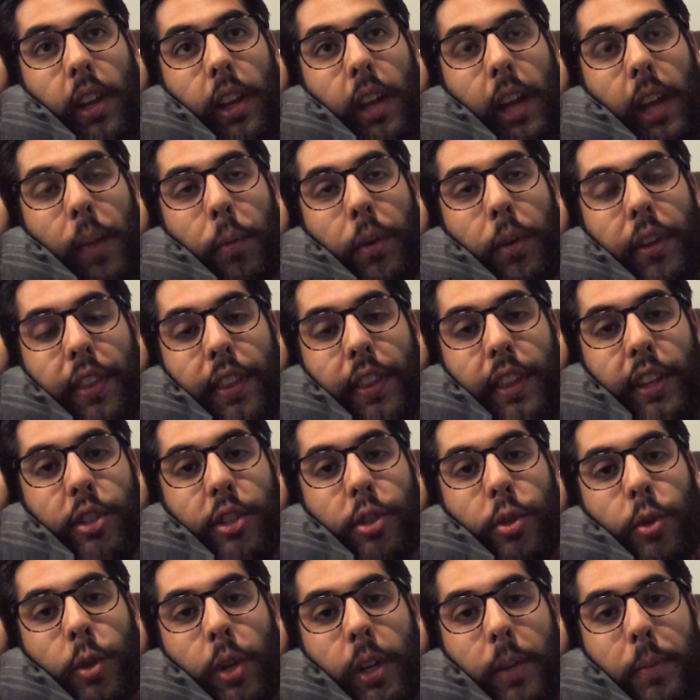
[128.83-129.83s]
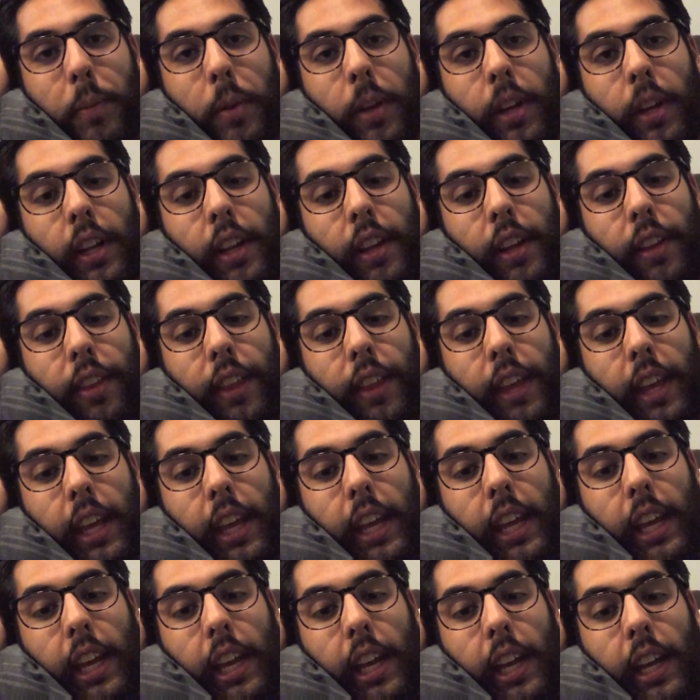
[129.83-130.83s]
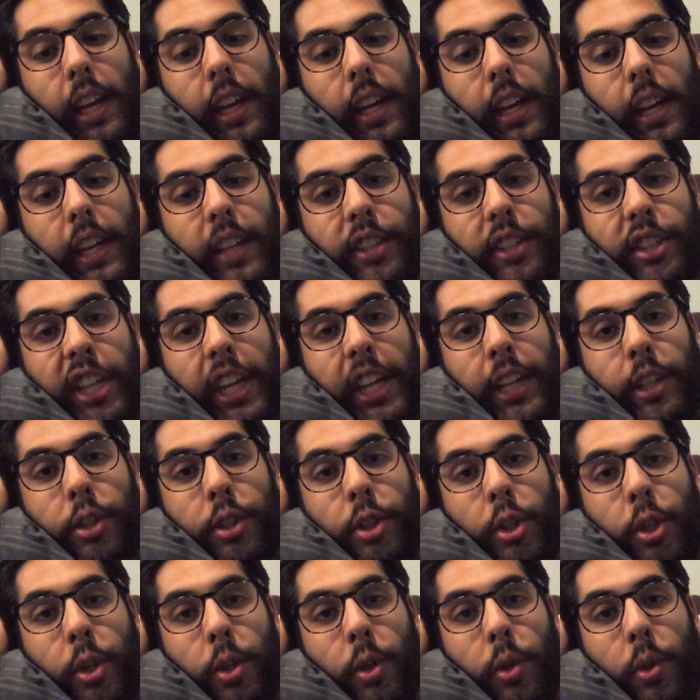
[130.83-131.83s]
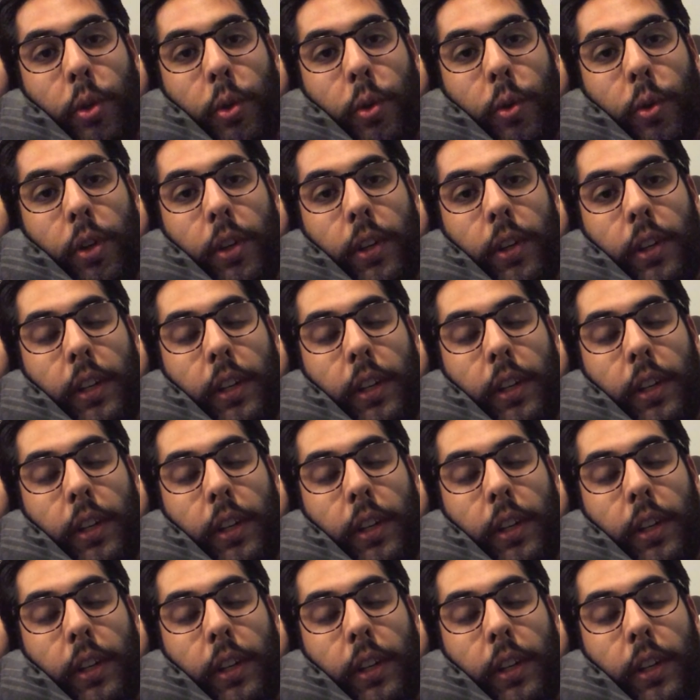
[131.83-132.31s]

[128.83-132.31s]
And with this trip, they intend to